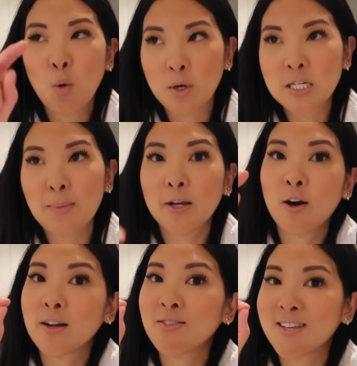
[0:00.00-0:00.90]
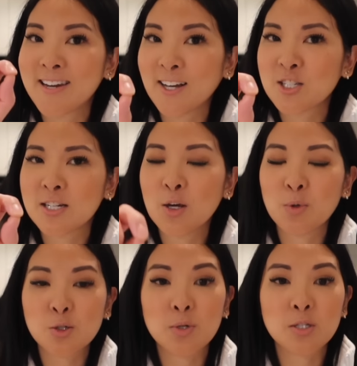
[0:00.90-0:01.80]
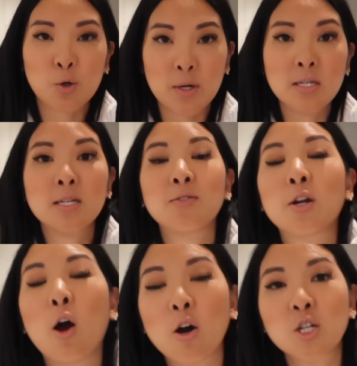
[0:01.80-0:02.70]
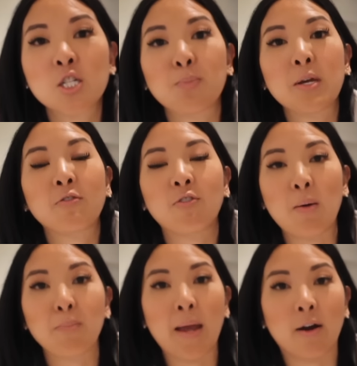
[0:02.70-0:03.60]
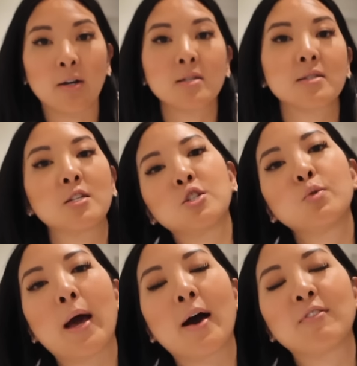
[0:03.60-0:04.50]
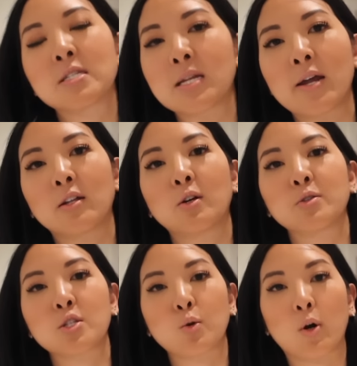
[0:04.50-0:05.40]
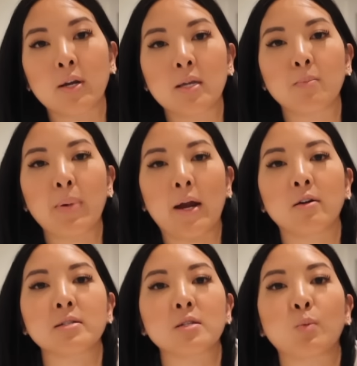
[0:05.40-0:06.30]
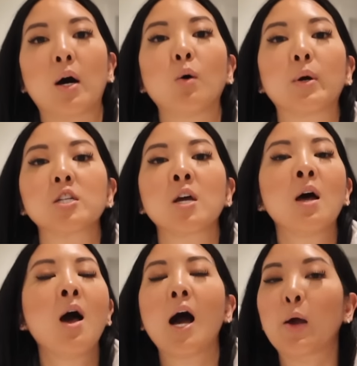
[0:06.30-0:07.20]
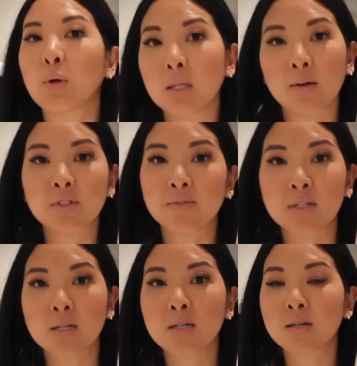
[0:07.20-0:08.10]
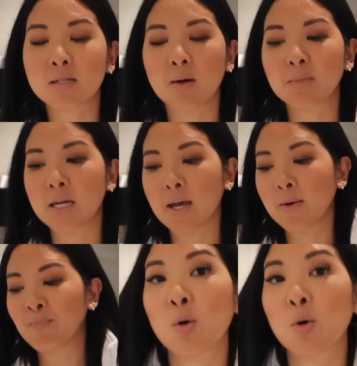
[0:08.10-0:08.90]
One time I got it the next day, which was crazy, and they are shipping from Paris. They do have a standalone store in Paris as well, which I would love to visit someday.